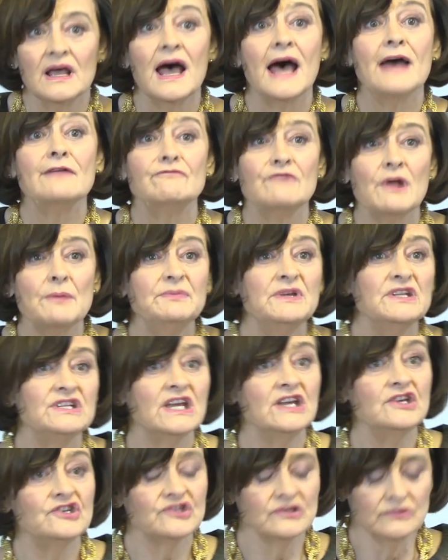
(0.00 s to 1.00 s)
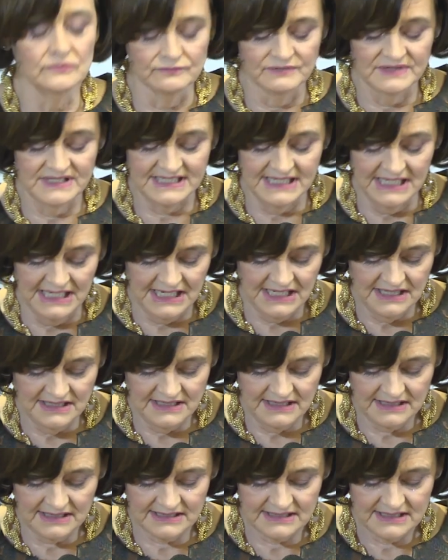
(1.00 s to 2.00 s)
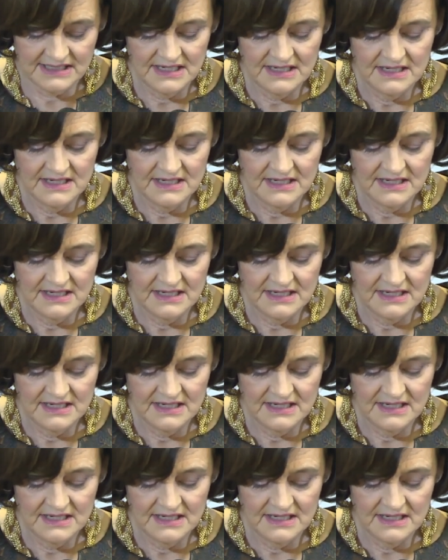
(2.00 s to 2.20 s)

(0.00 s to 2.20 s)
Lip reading: and reputation resilience,